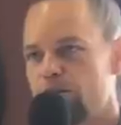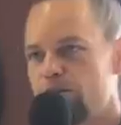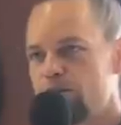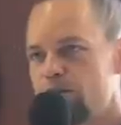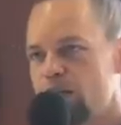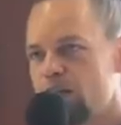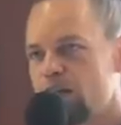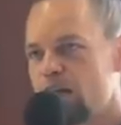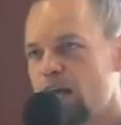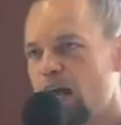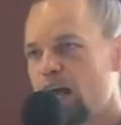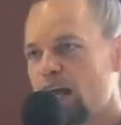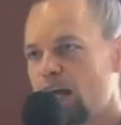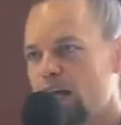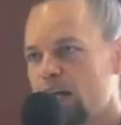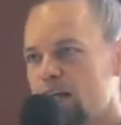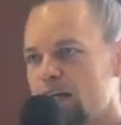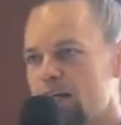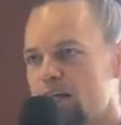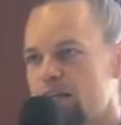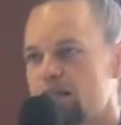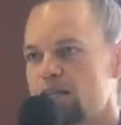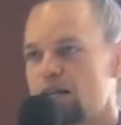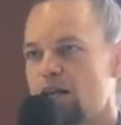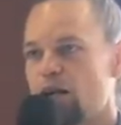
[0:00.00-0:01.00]
50 to
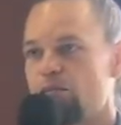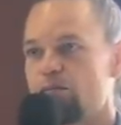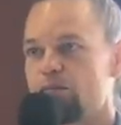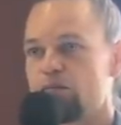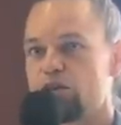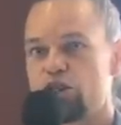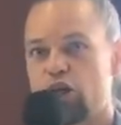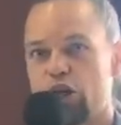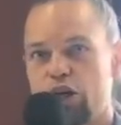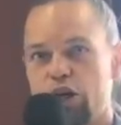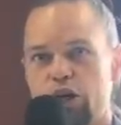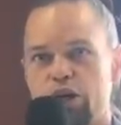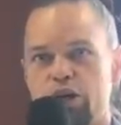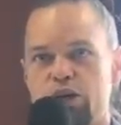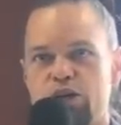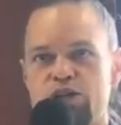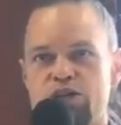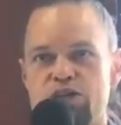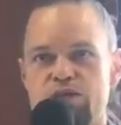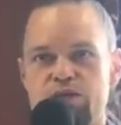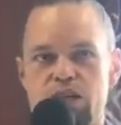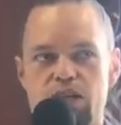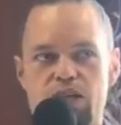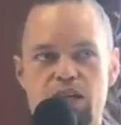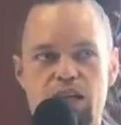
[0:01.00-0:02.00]
80 some
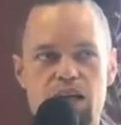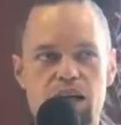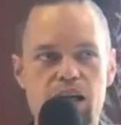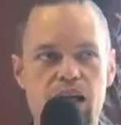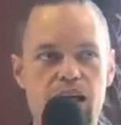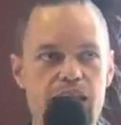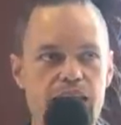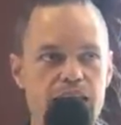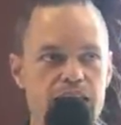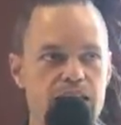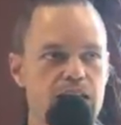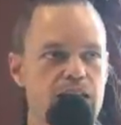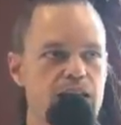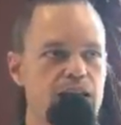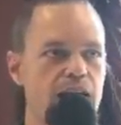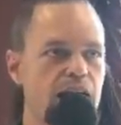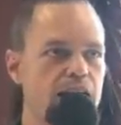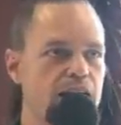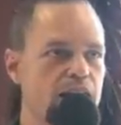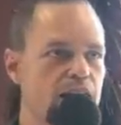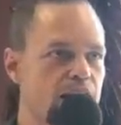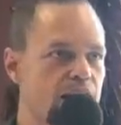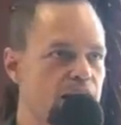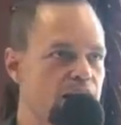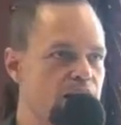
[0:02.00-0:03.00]
turns of the DNA. That's
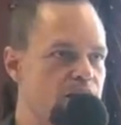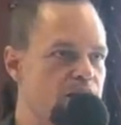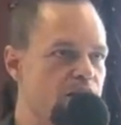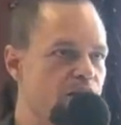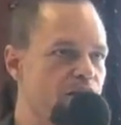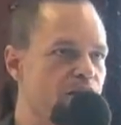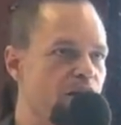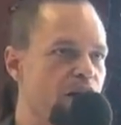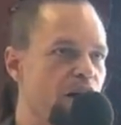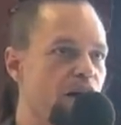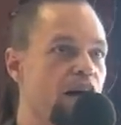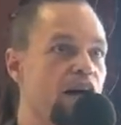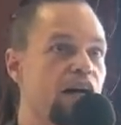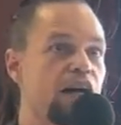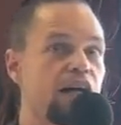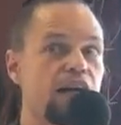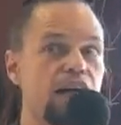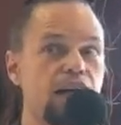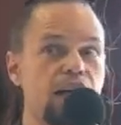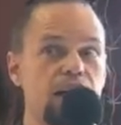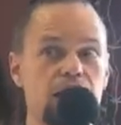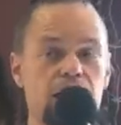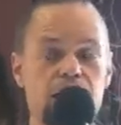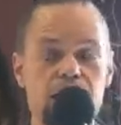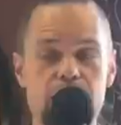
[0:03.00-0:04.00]
tightenings of the
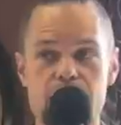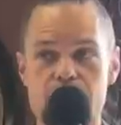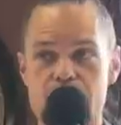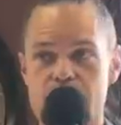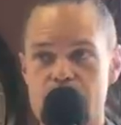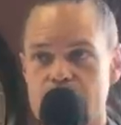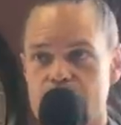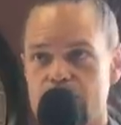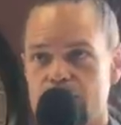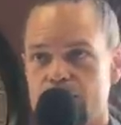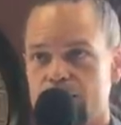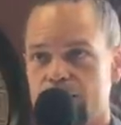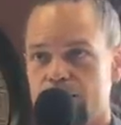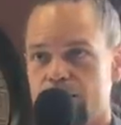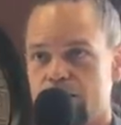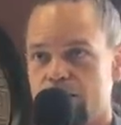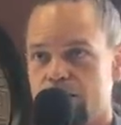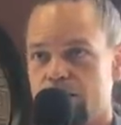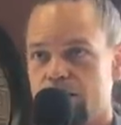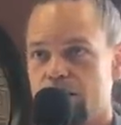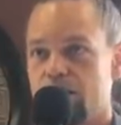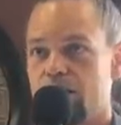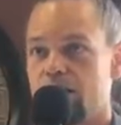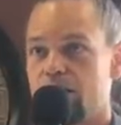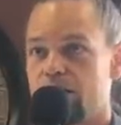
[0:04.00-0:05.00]
helix.
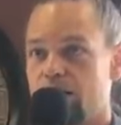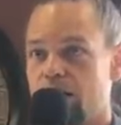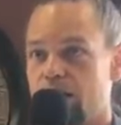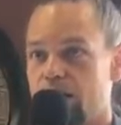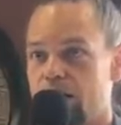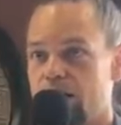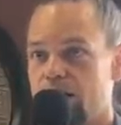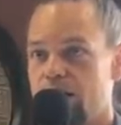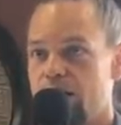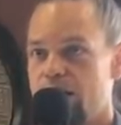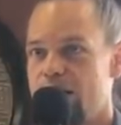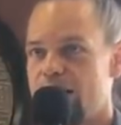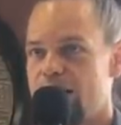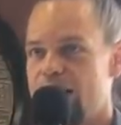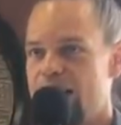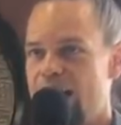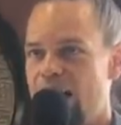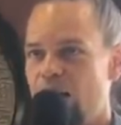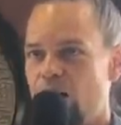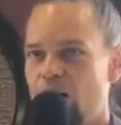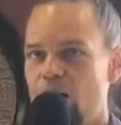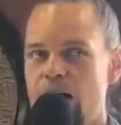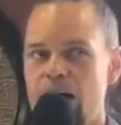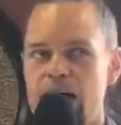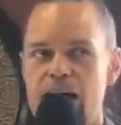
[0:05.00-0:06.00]
Okay?
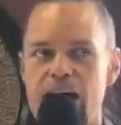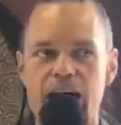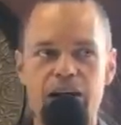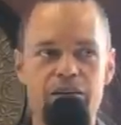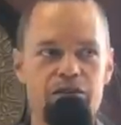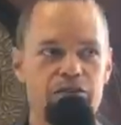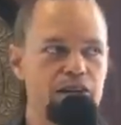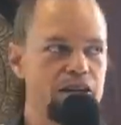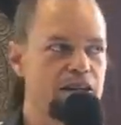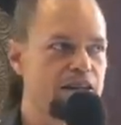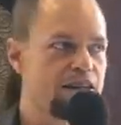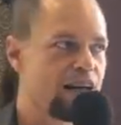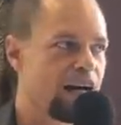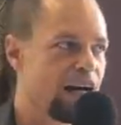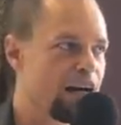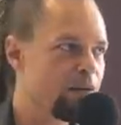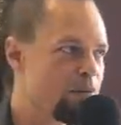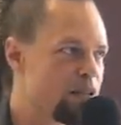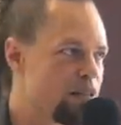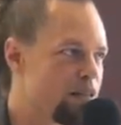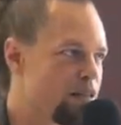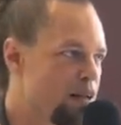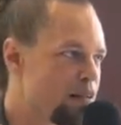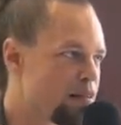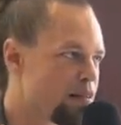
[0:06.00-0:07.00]
Now, every
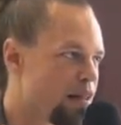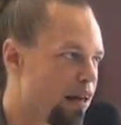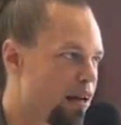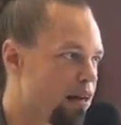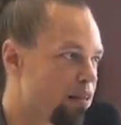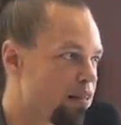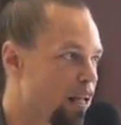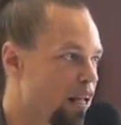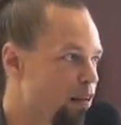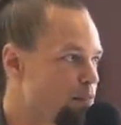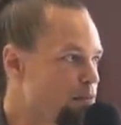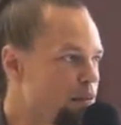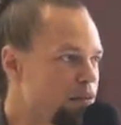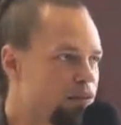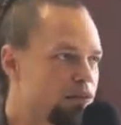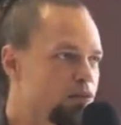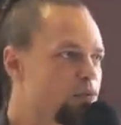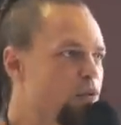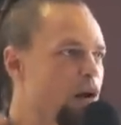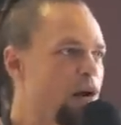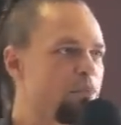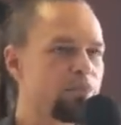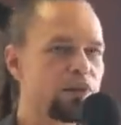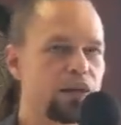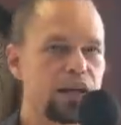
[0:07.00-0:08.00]
time it does that, it's able
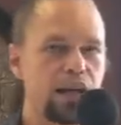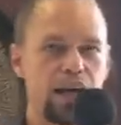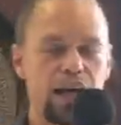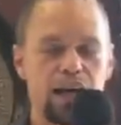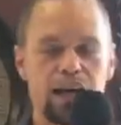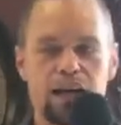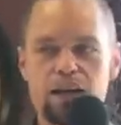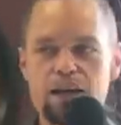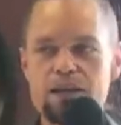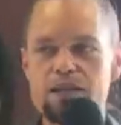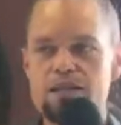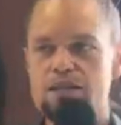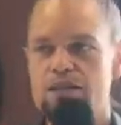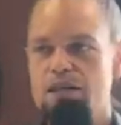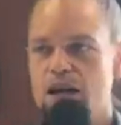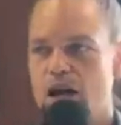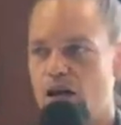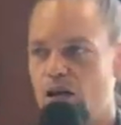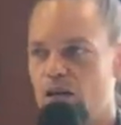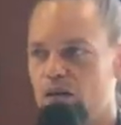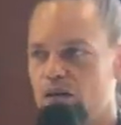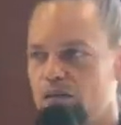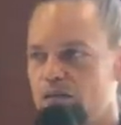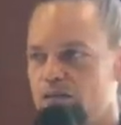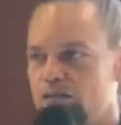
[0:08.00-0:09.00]
to replicate a
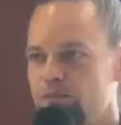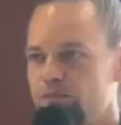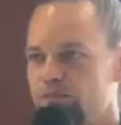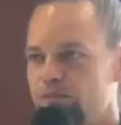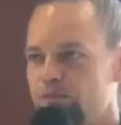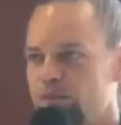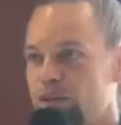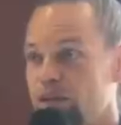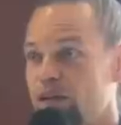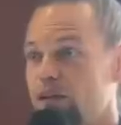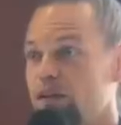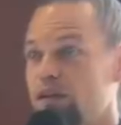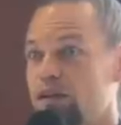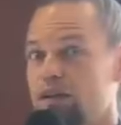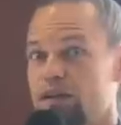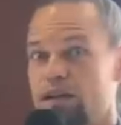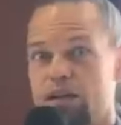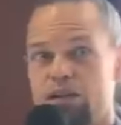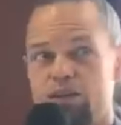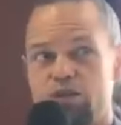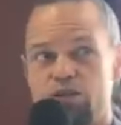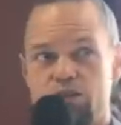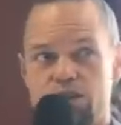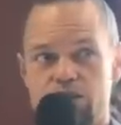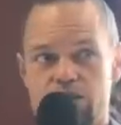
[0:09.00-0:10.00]
cell.
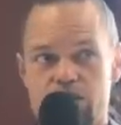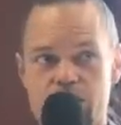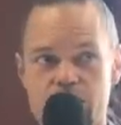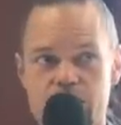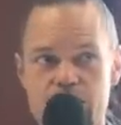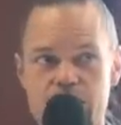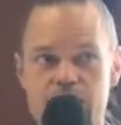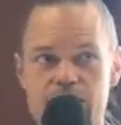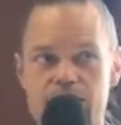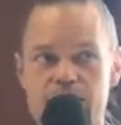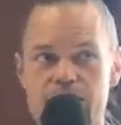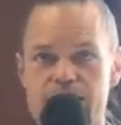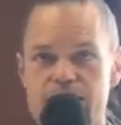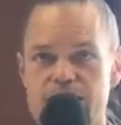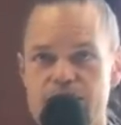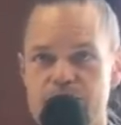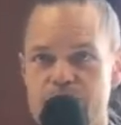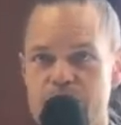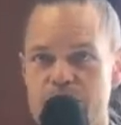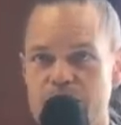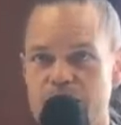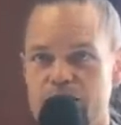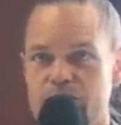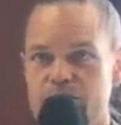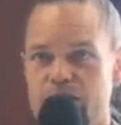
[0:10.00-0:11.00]
Interesting. Let's
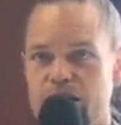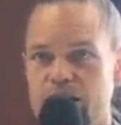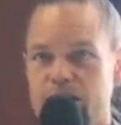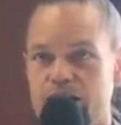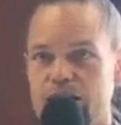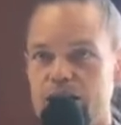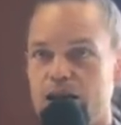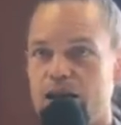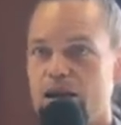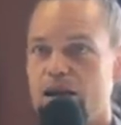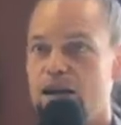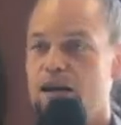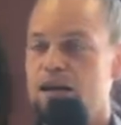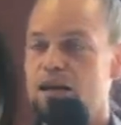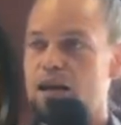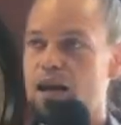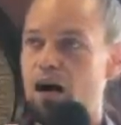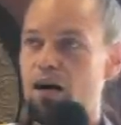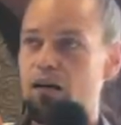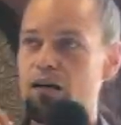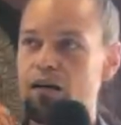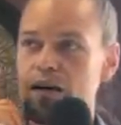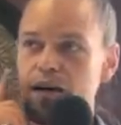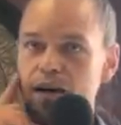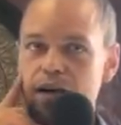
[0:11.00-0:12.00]
keep that in mind.
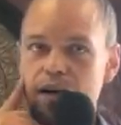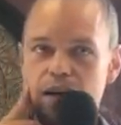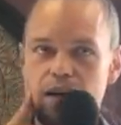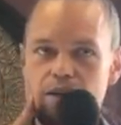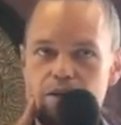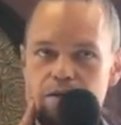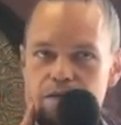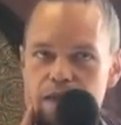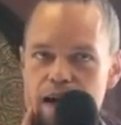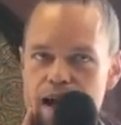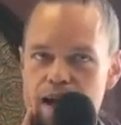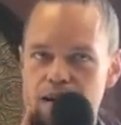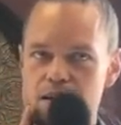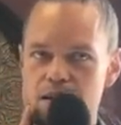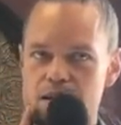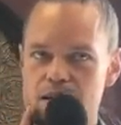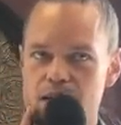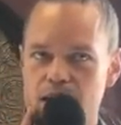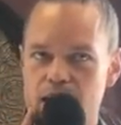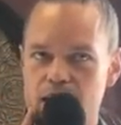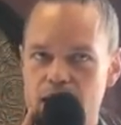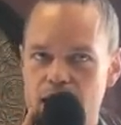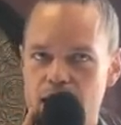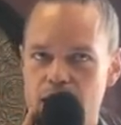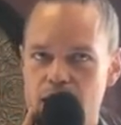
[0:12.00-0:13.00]
Now, if that's
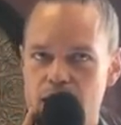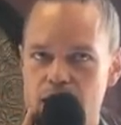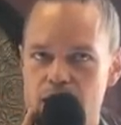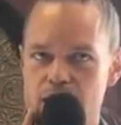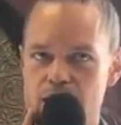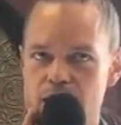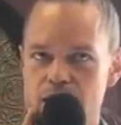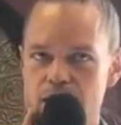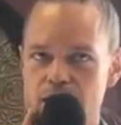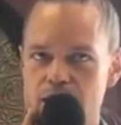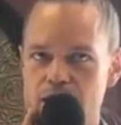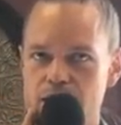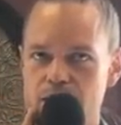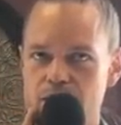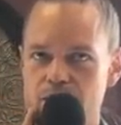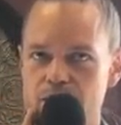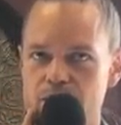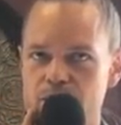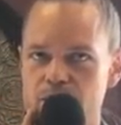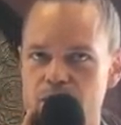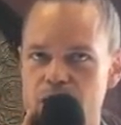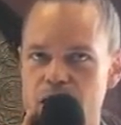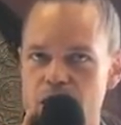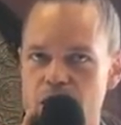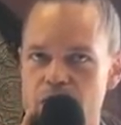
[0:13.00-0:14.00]
the case,
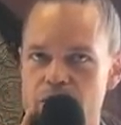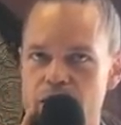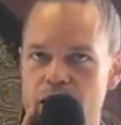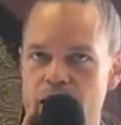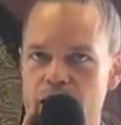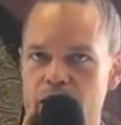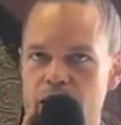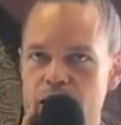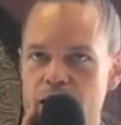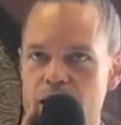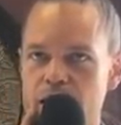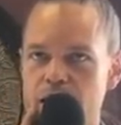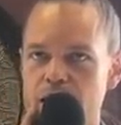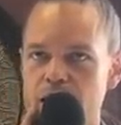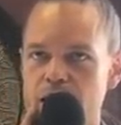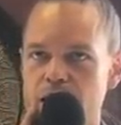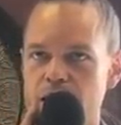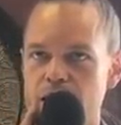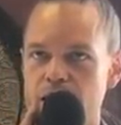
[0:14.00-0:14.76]
then